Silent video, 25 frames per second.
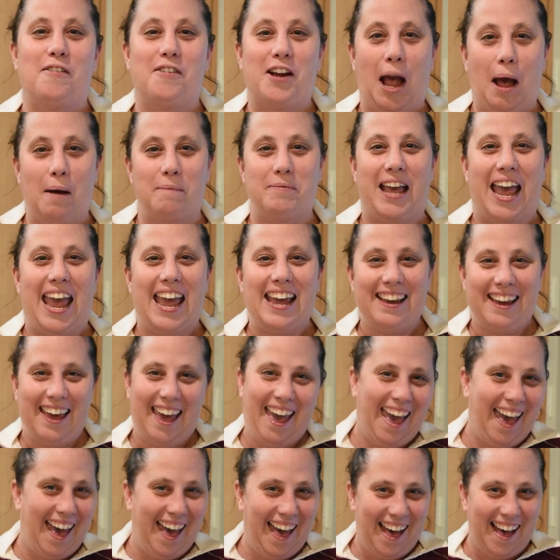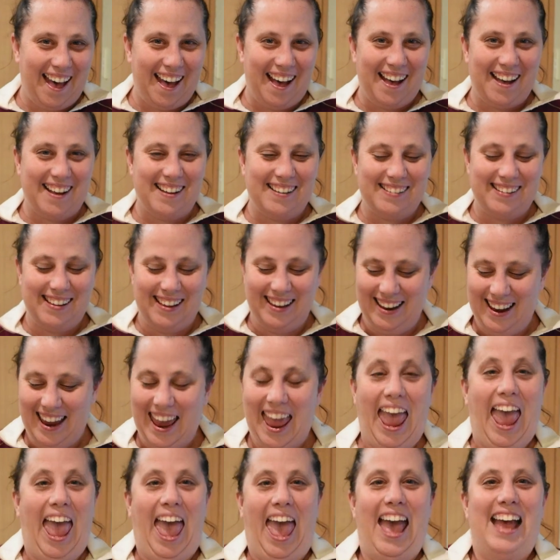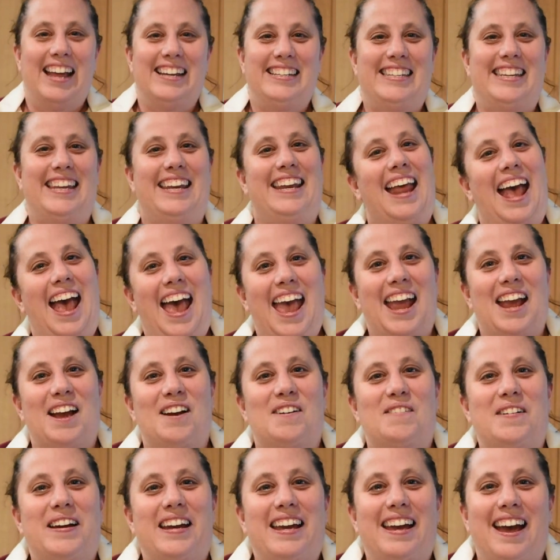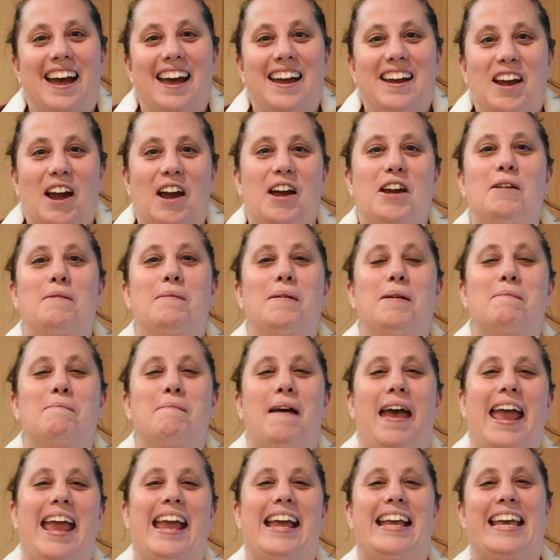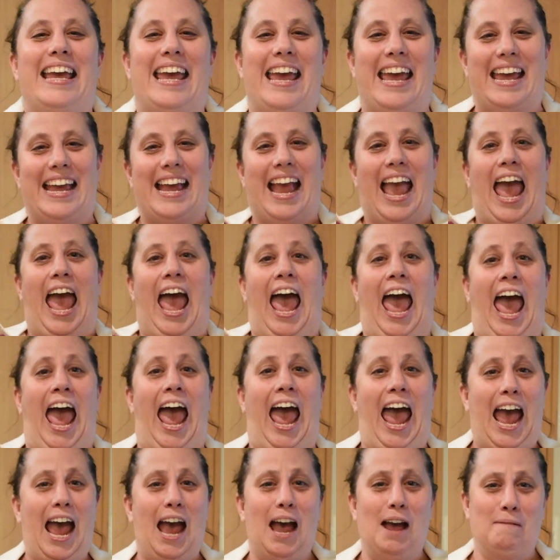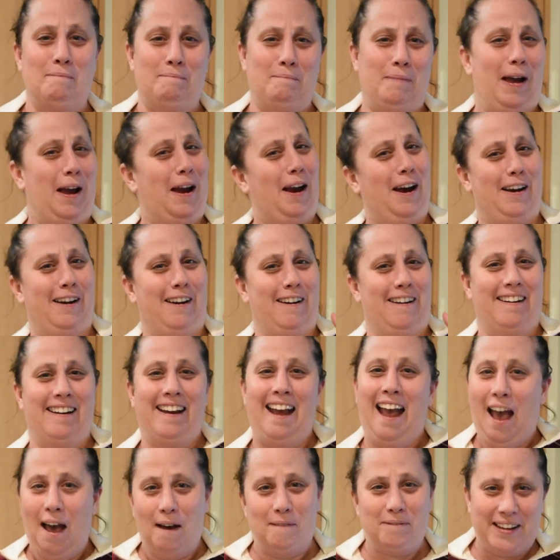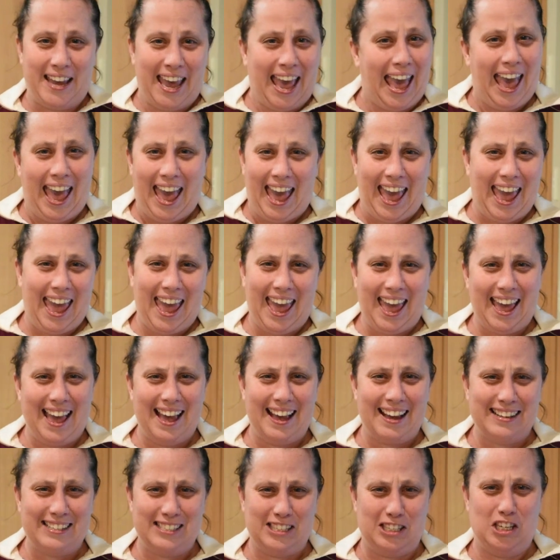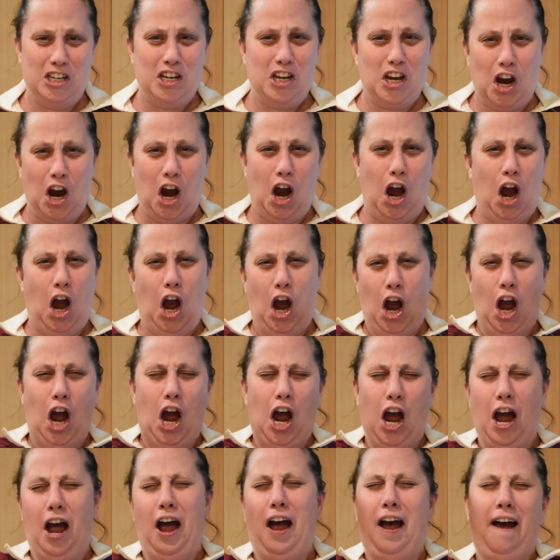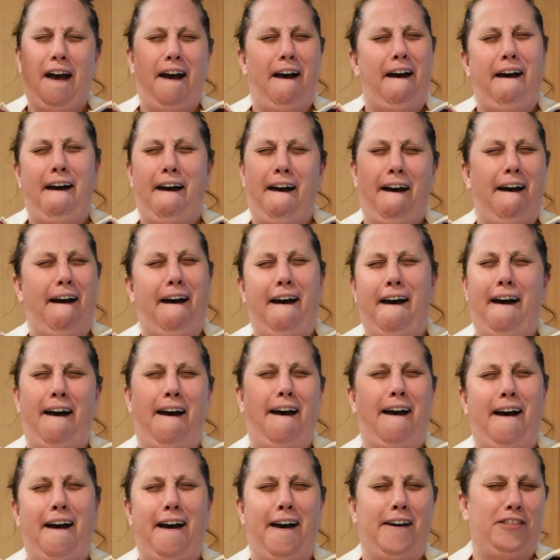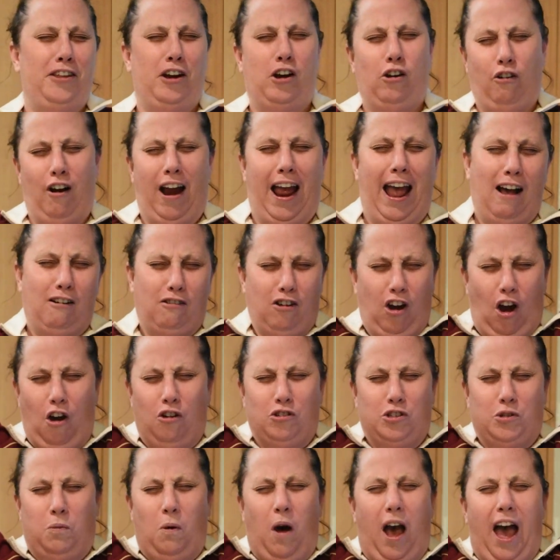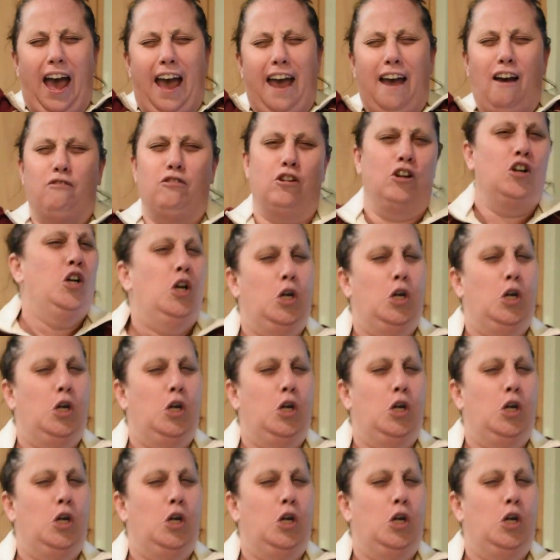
Cupcake Kel! Today we are going to be making hamburger cupcakes! Yeah! The crowd goes wild!